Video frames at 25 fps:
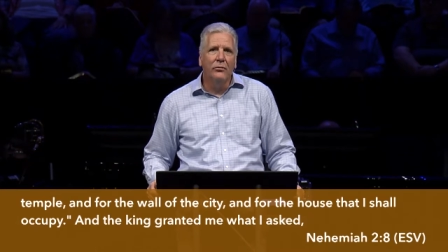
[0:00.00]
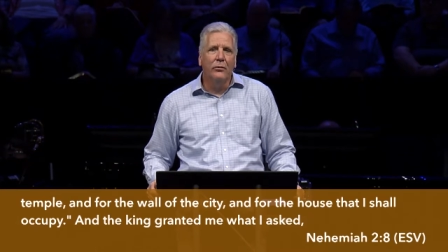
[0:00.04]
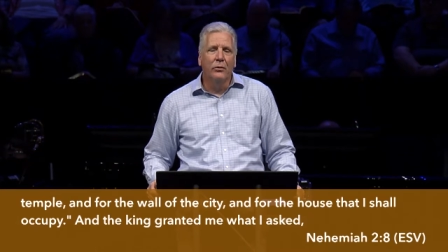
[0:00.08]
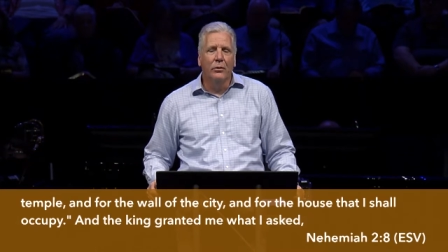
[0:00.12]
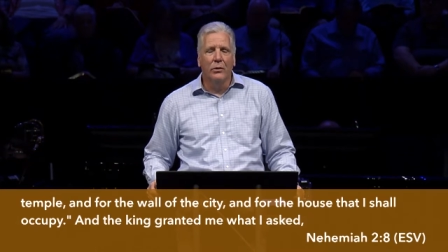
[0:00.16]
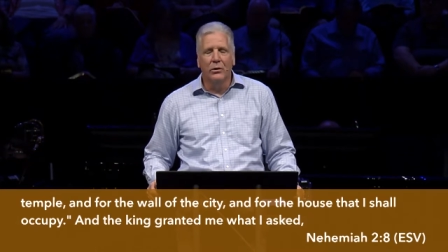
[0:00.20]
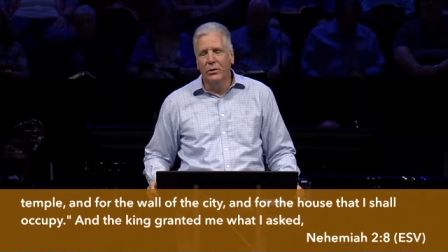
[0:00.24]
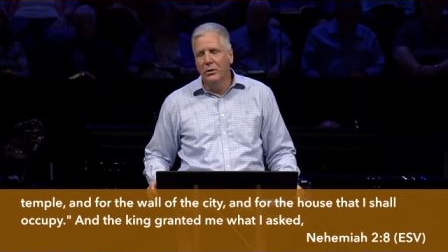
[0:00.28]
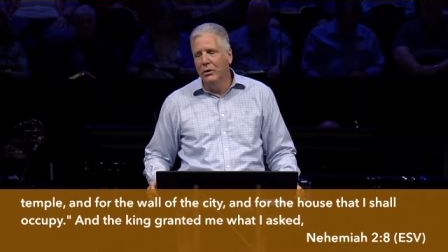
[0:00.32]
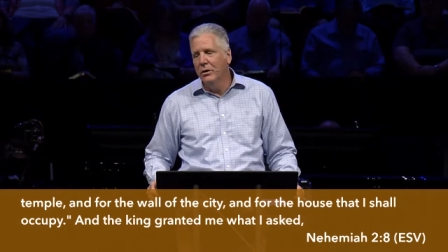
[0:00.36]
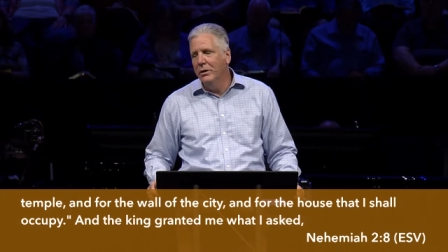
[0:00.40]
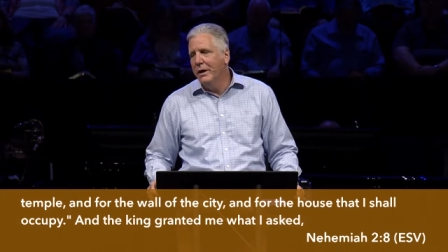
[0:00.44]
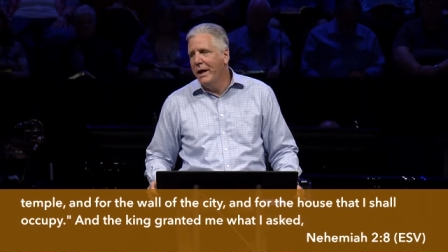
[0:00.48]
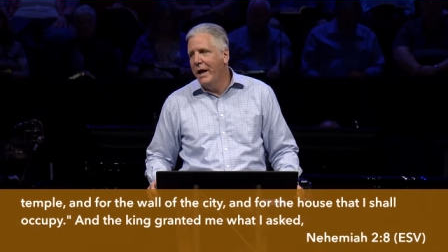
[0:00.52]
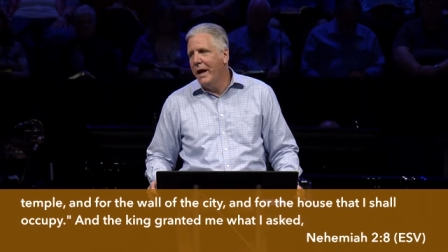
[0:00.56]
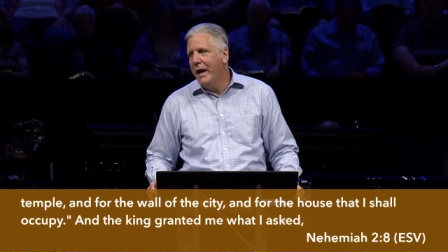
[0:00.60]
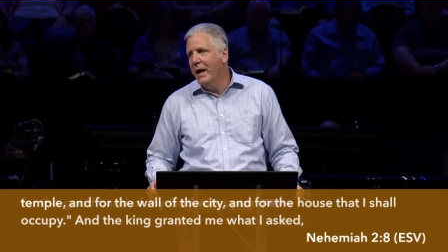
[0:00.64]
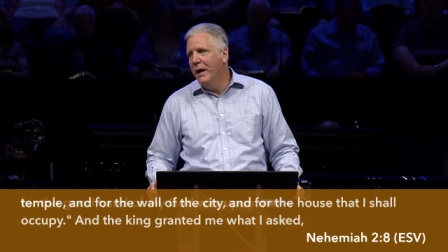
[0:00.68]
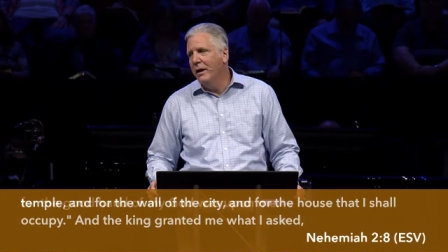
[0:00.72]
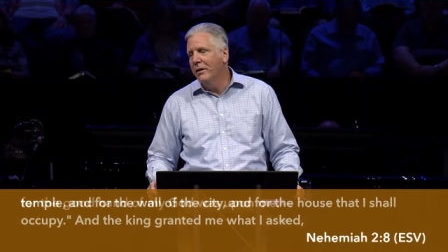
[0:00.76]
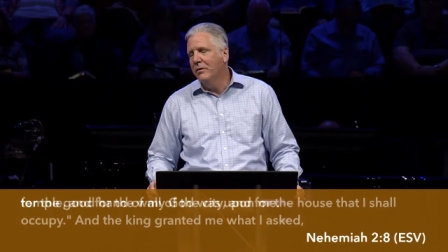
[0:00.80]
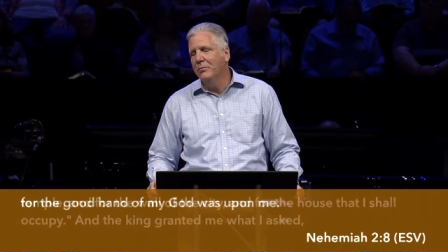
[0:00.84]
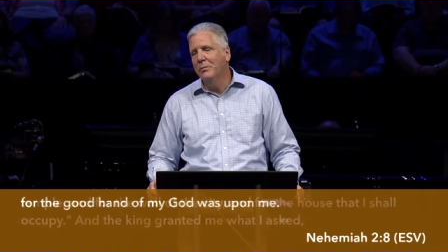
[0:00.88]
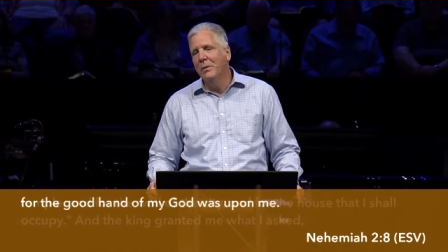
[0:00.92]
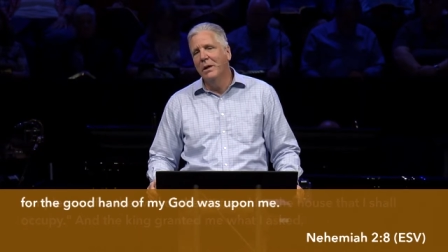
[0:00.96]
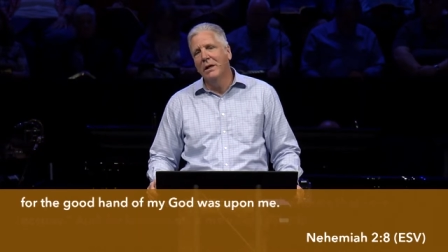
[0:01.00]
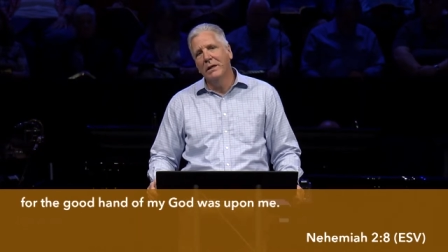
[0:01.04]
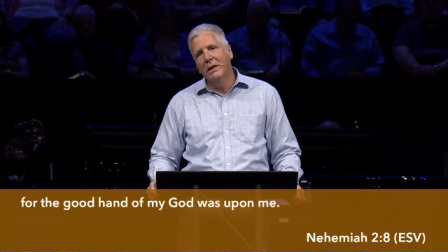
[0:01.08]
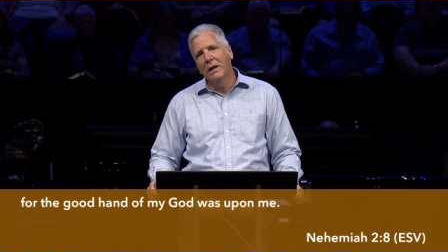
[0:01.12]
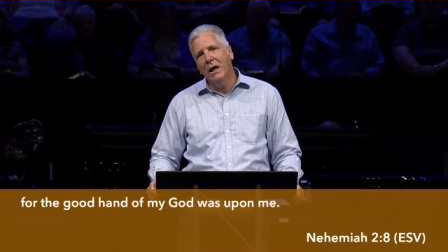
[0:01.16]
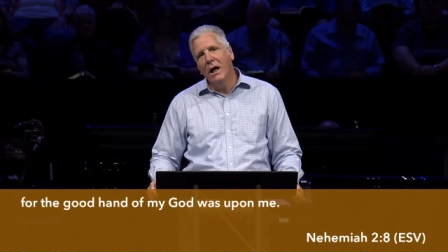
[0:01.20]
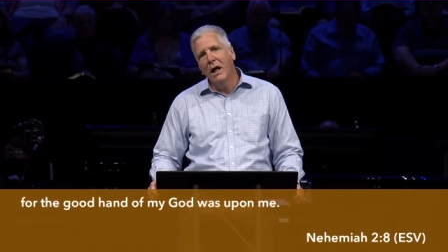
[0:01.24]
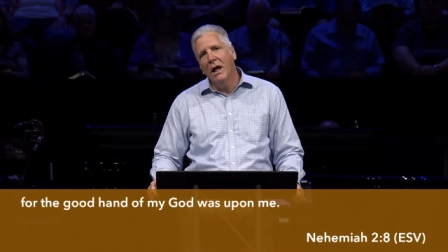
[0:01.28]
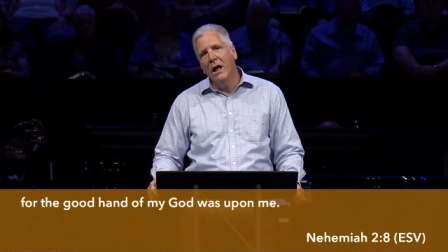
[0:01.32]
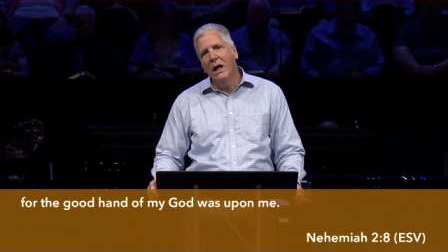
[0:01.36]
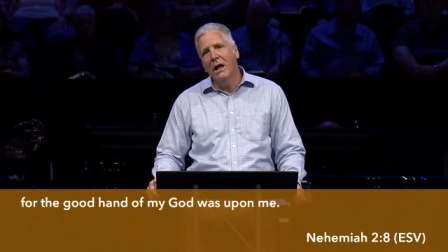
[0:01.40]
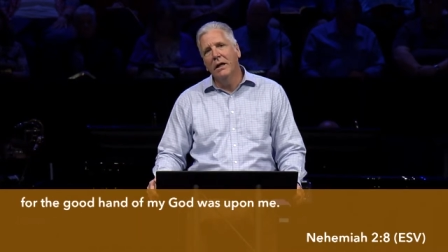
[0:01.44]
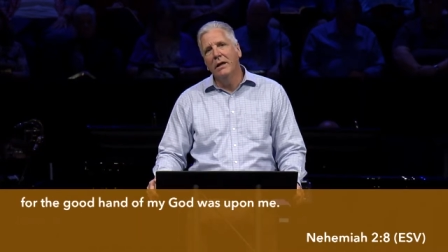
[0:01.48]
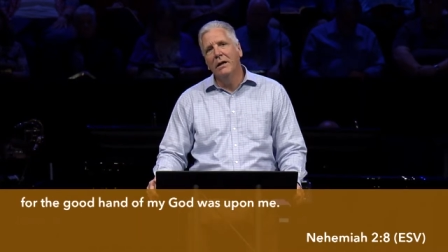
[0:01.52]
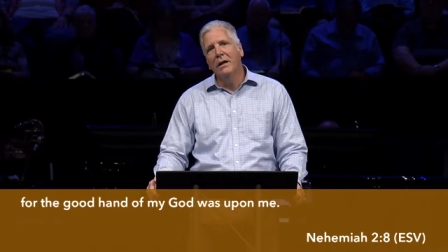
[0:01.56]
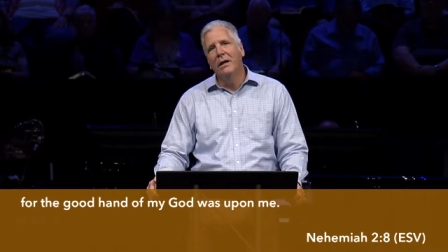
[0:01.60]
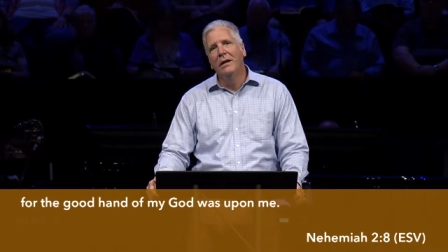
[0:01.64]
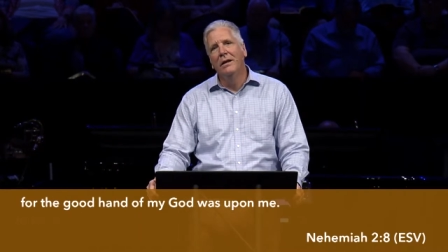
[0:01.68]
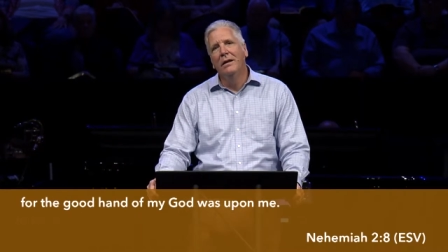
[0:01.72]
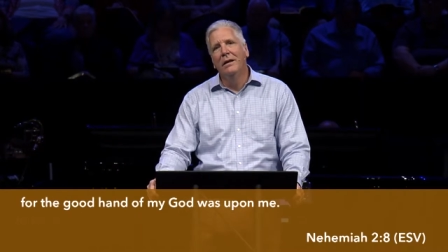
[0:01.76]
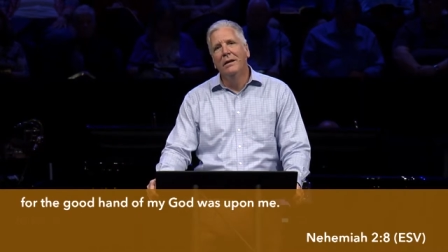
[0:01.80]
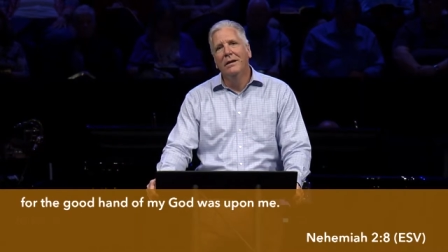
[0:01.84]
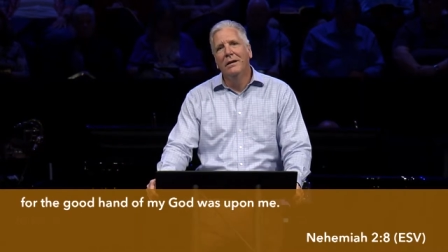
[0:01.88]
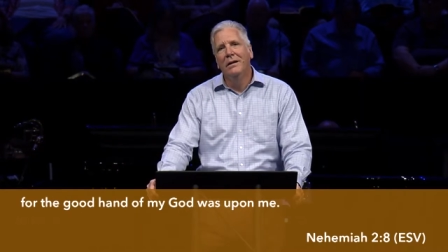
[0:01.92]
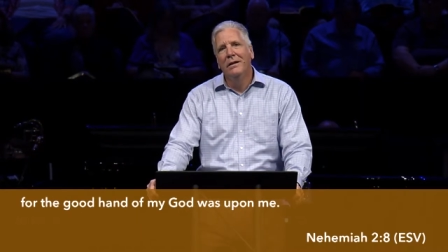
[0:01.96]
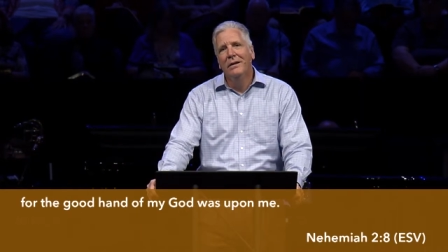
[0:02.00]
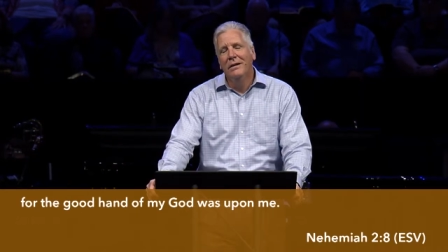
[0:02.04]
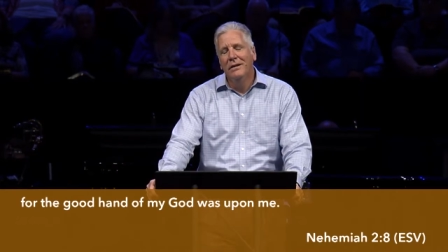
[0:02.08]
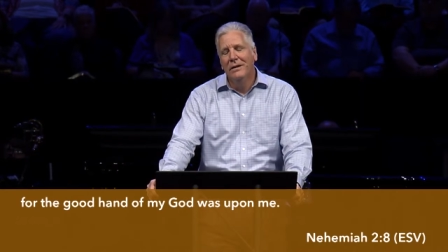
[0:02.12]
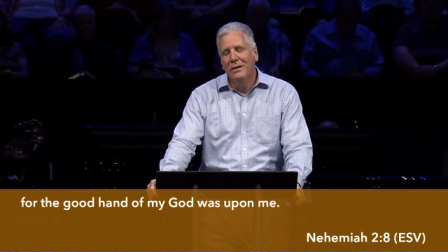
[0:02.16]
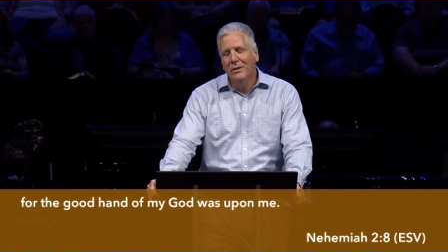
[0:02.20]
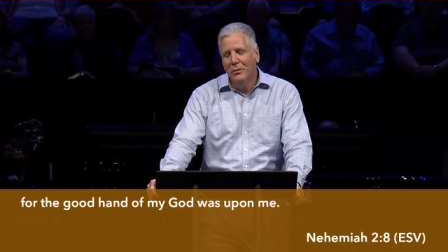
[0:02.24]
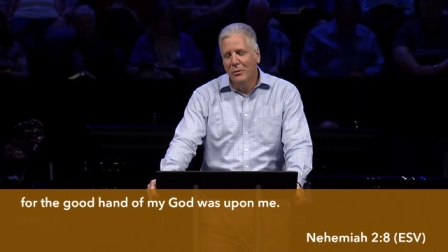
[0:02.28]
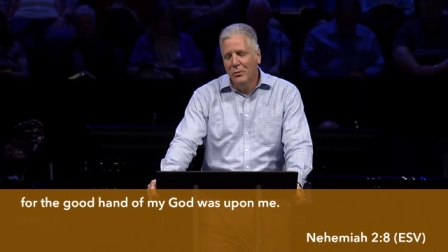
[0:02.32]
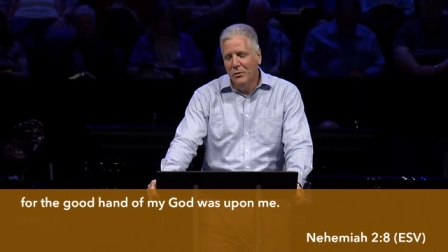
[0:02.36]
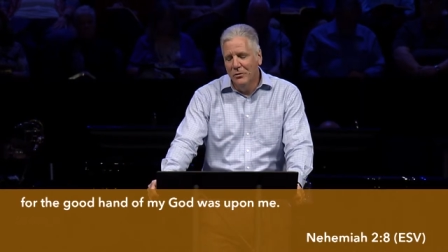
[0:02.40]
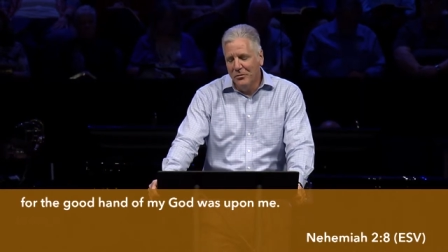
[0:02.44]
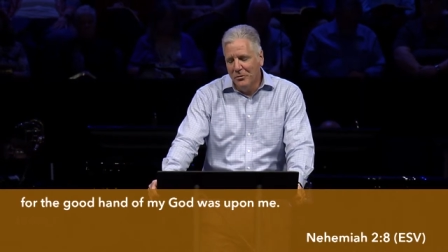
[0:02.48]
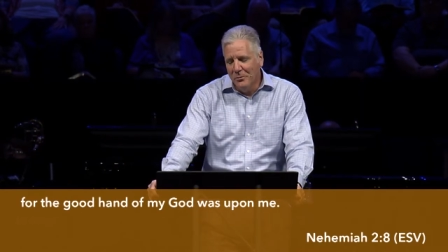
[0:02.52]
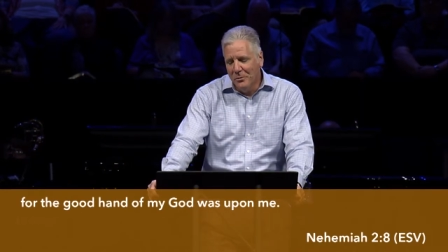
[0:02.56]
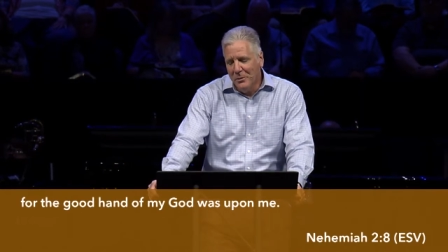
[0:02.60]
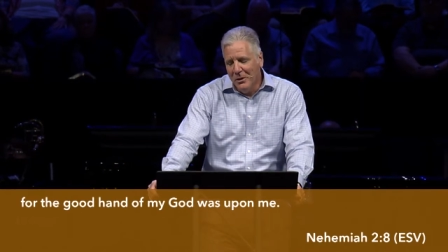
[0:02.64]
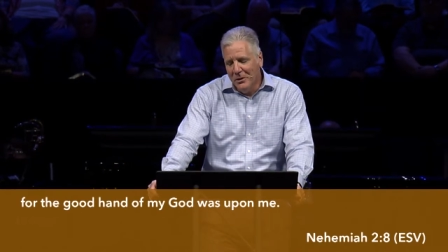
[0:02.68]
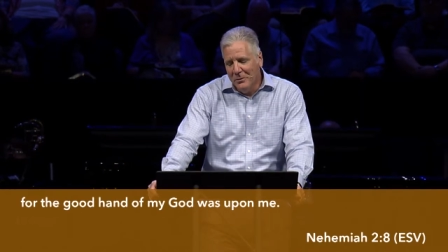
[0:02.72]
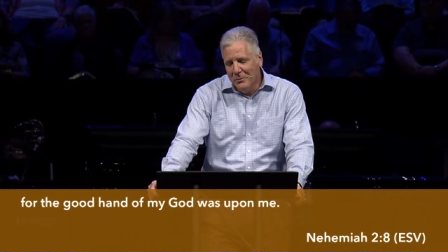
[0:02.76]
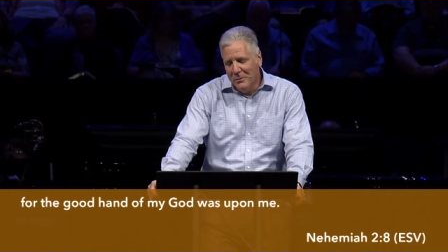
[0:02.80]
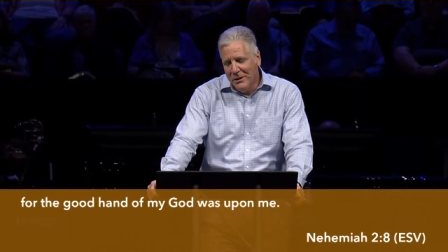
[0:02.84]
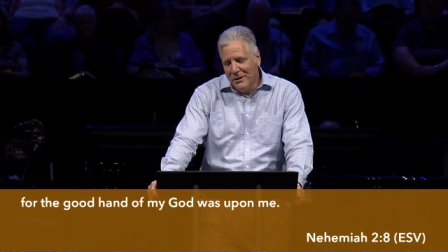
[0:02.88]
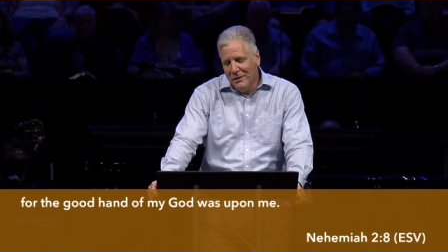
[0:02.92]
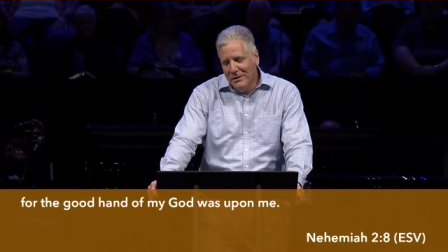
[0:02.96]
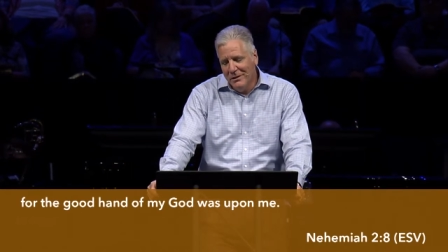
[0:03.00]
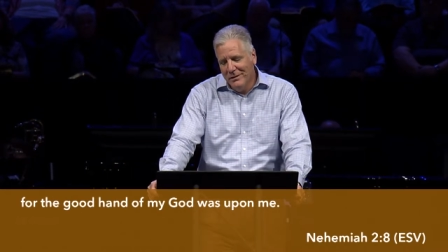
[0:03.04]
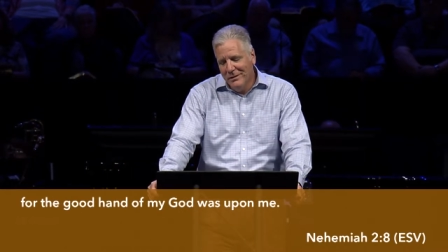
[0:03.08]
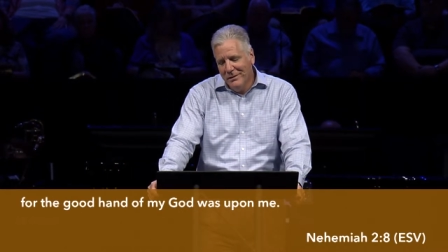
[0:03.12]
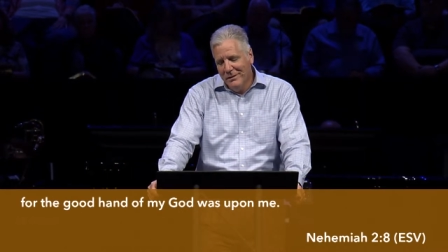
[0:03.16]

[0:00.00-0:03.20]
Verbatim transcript: for the good hand of my God was upon me.